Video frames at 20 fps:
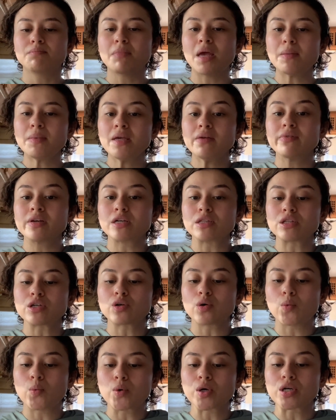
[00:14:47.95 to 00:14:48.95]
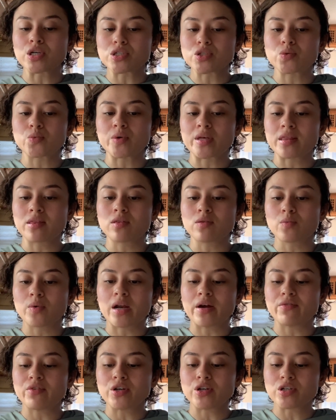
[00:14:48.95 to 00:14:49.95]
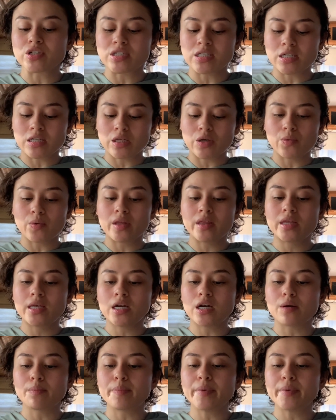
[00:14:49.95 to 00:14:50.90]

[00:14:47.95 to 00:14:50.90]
Maybe even a little worse with whatever you're dealing with here.